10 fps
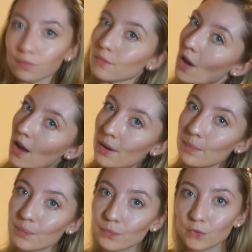Okay,
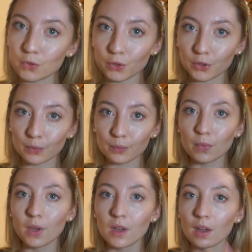so
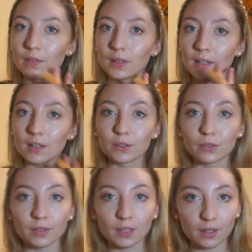I feel like that looks
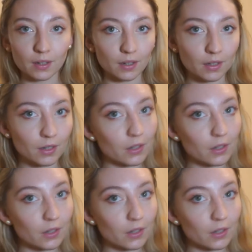really harsh,